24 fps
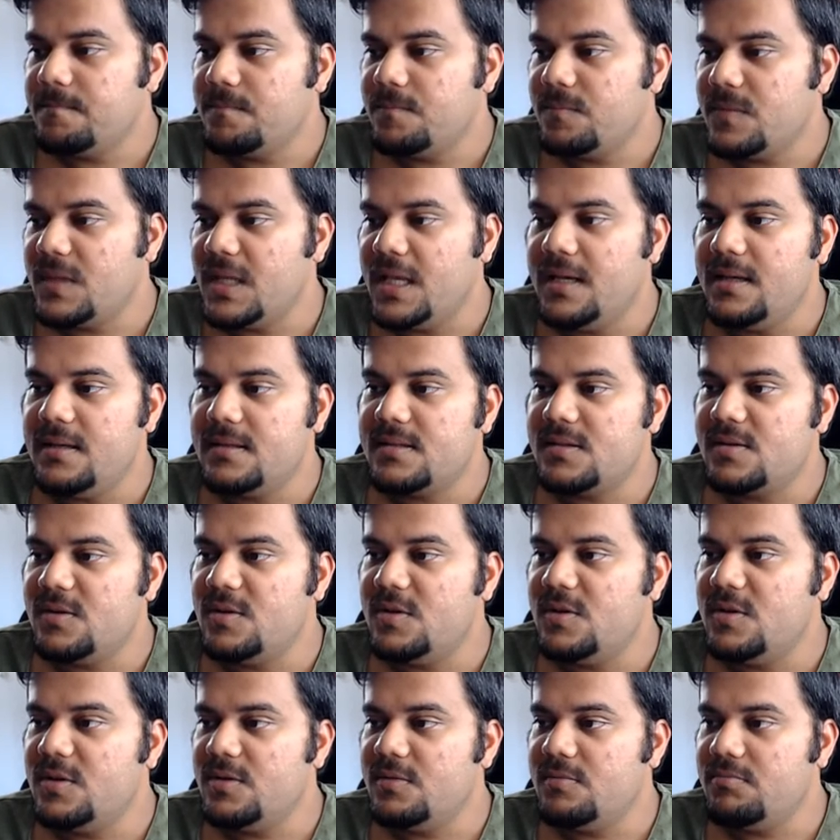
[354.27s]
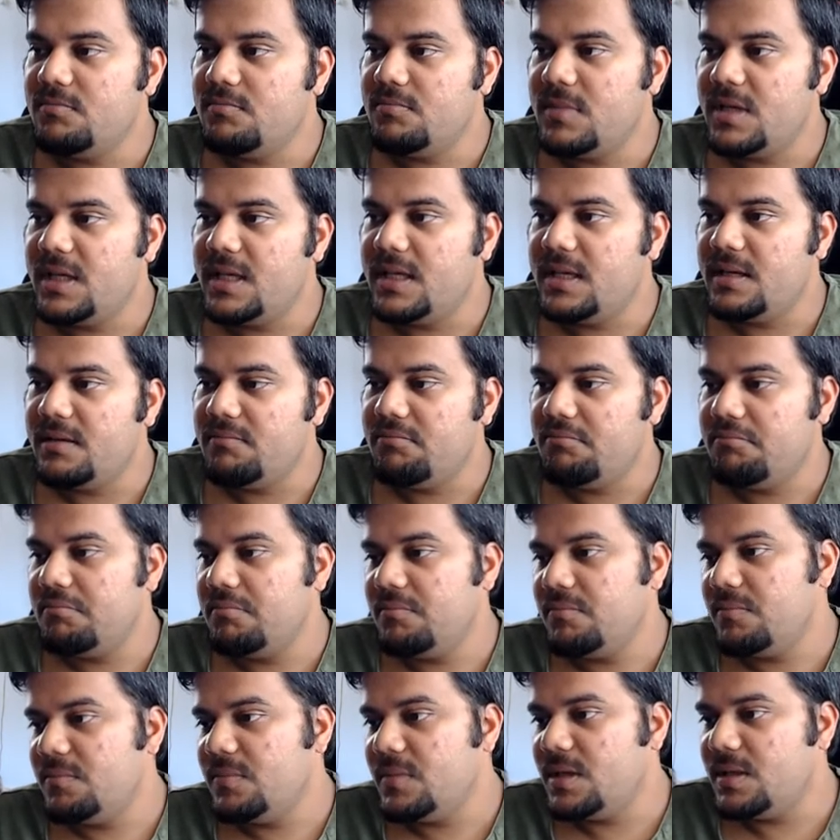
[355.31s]
yeah, so
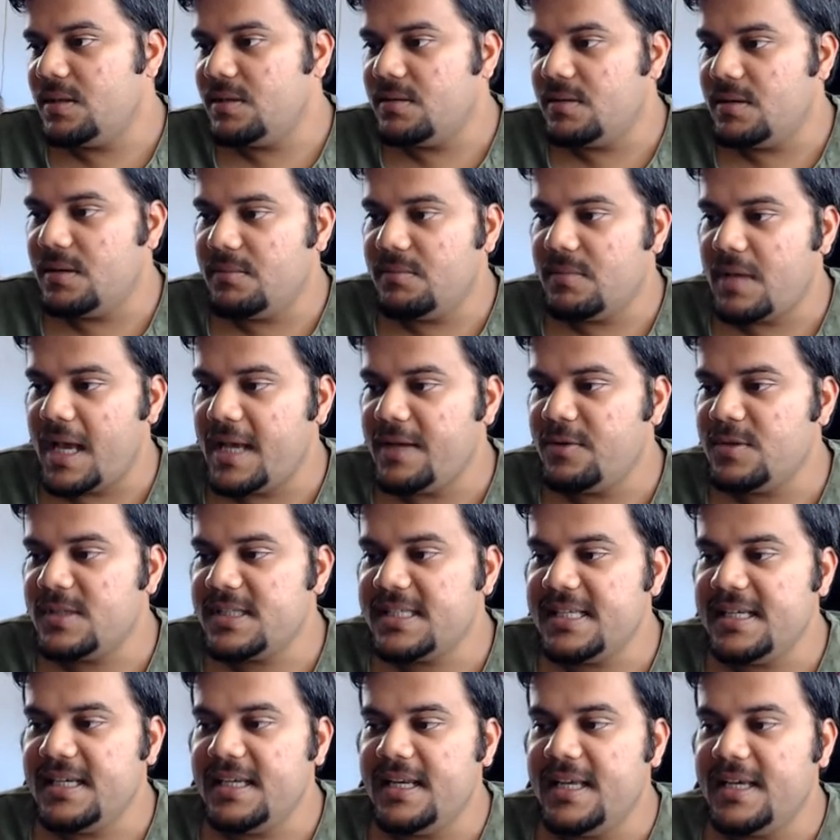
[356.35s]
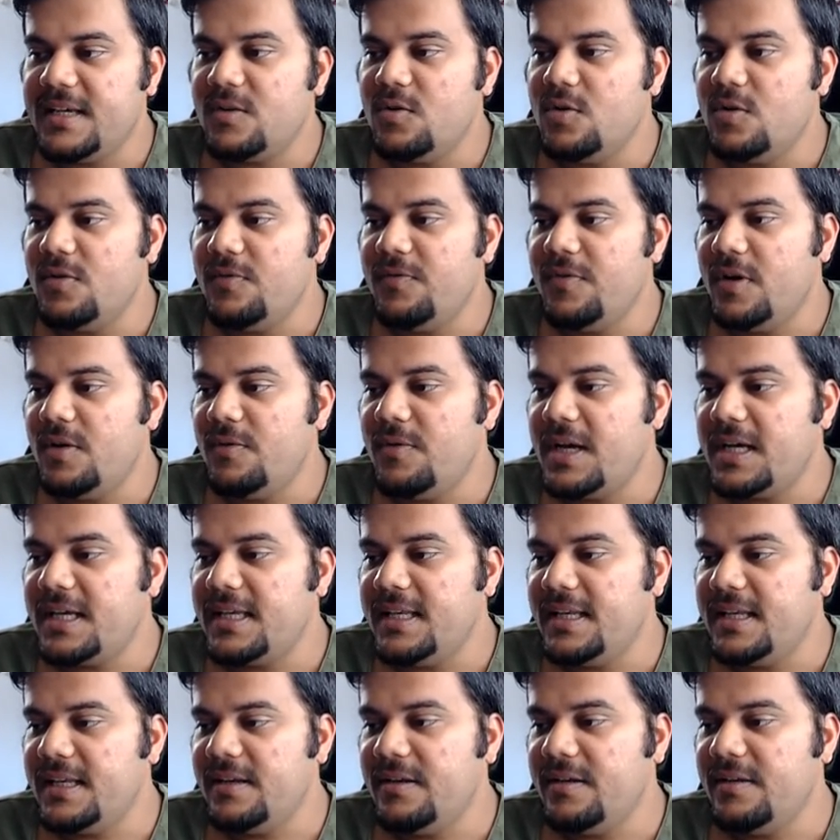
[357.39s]
I would say like go for
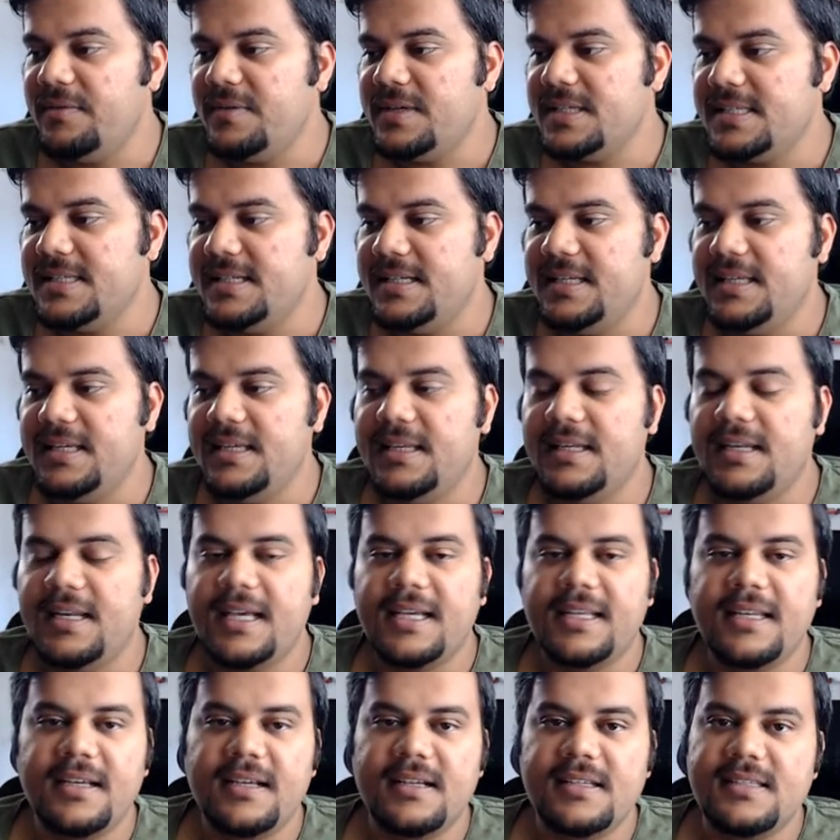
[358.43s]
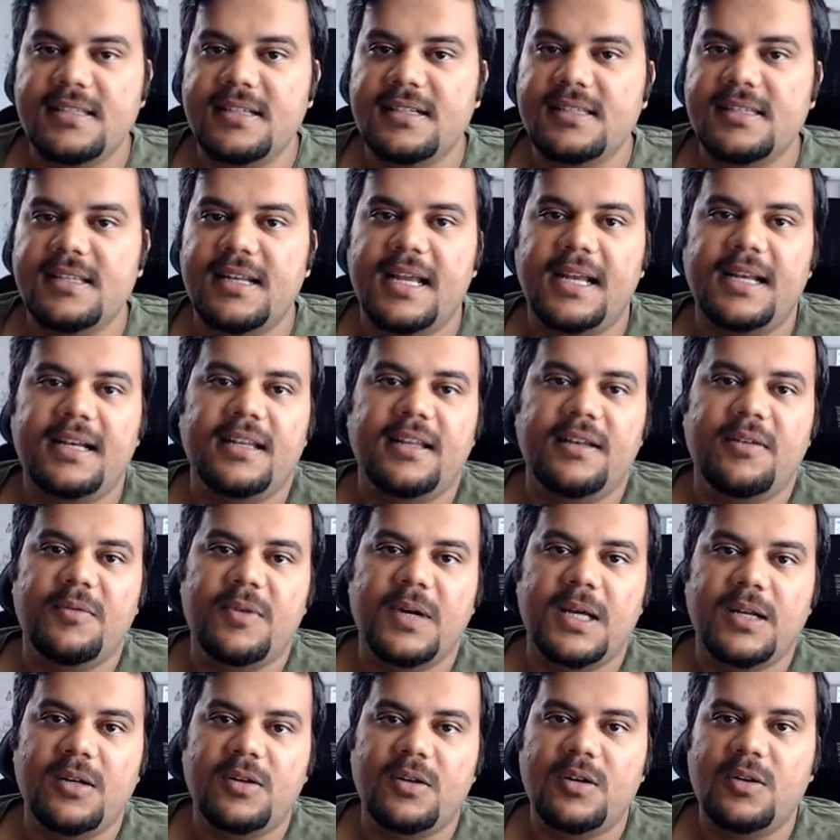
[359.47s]
Wageningen University. In agriculture, it's ranked in
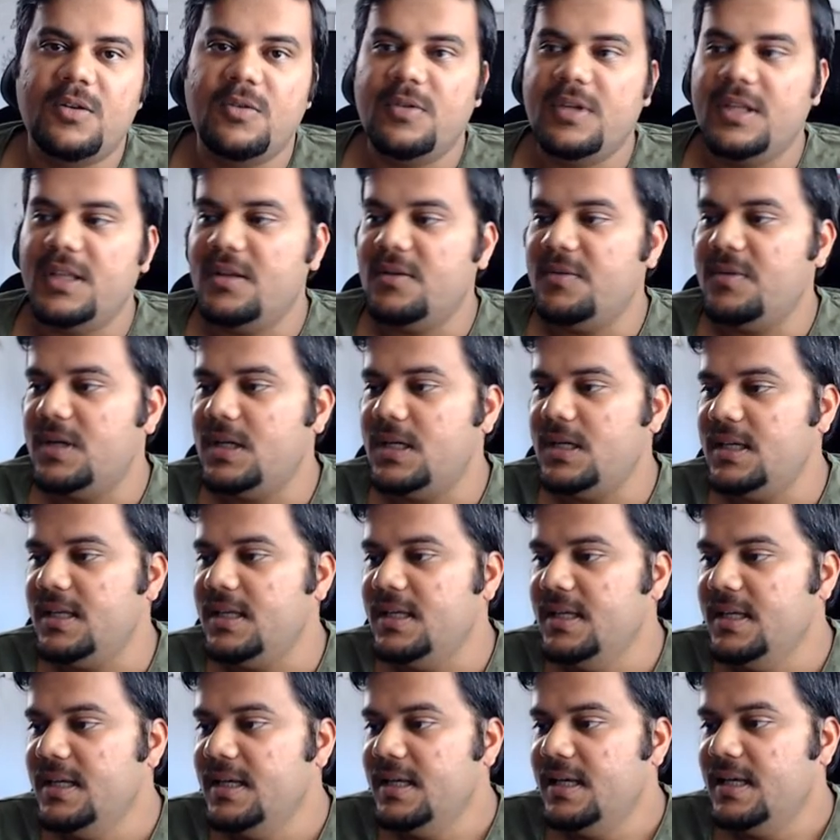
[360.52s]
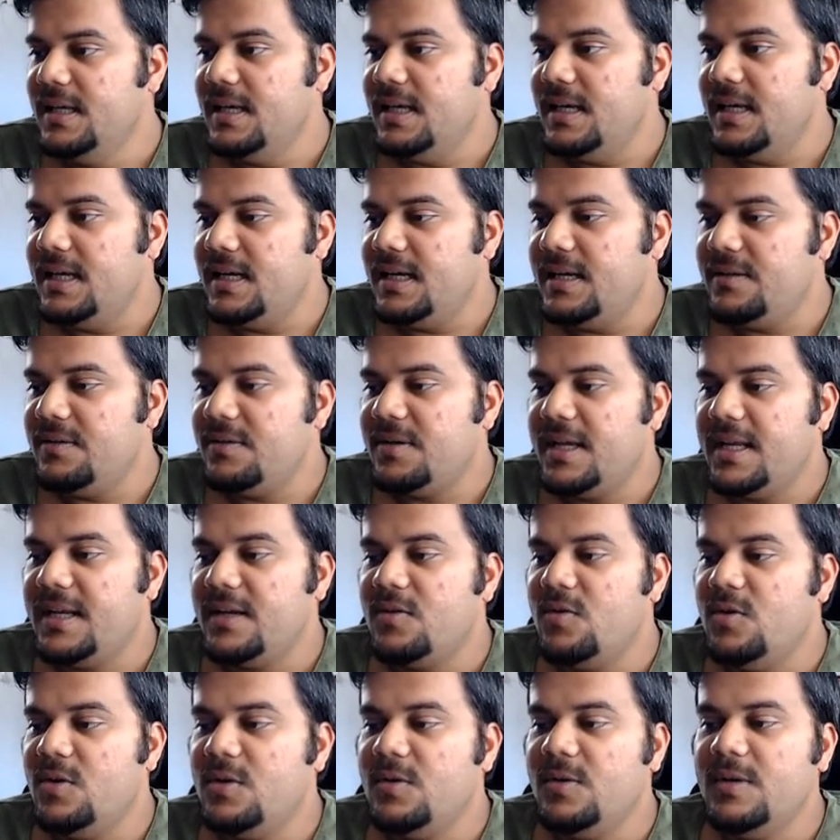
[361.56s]
one or two in the world. And you can
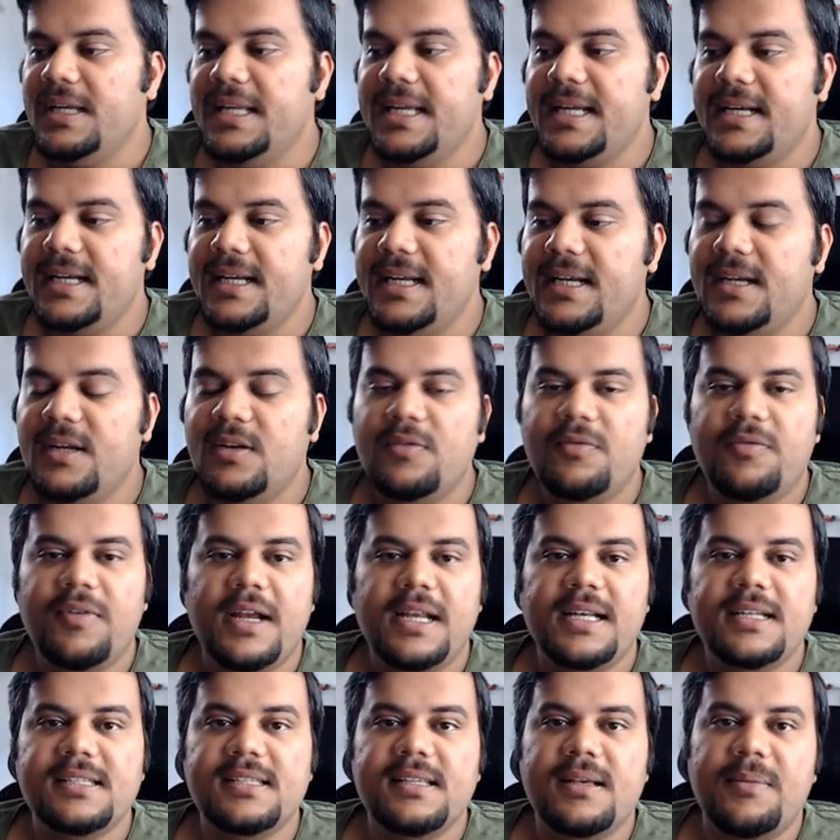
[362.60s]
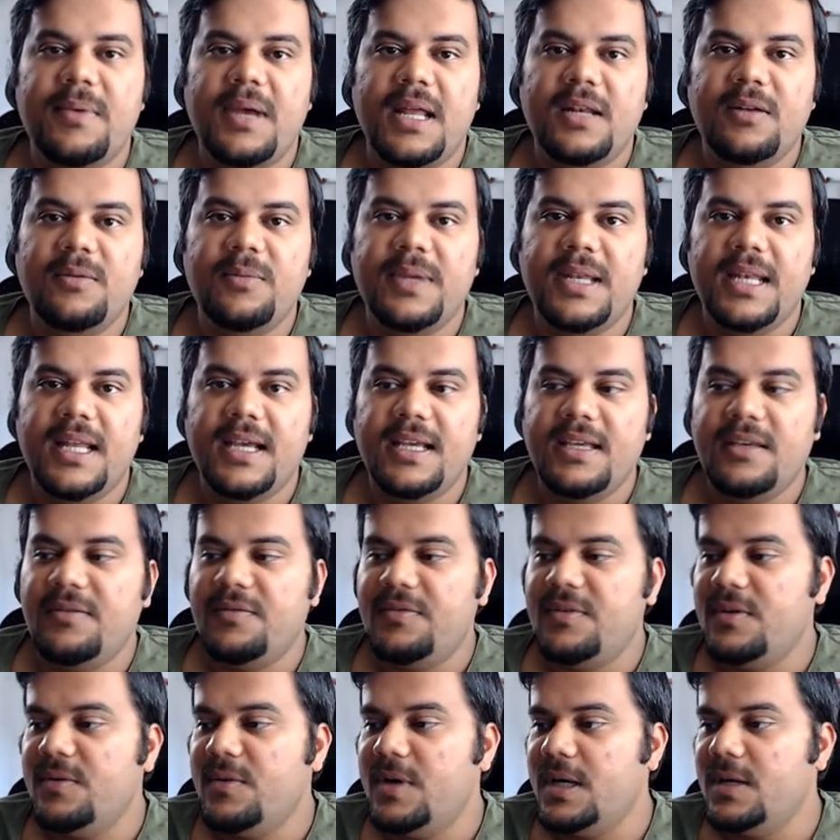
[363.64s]
go to LinkedIn to find some alumni
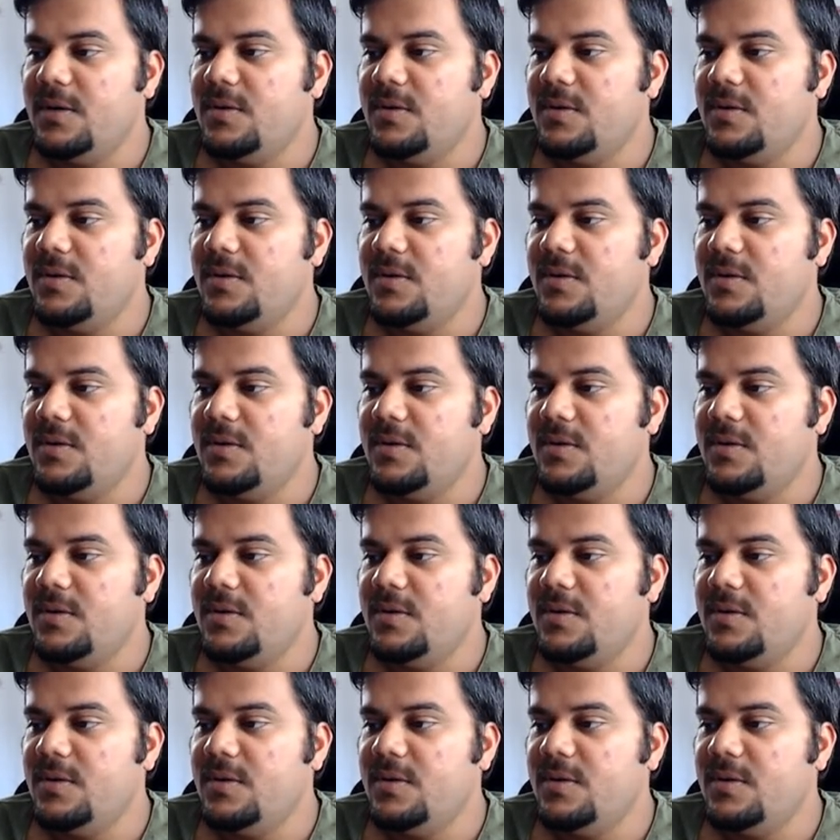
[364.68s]
if you want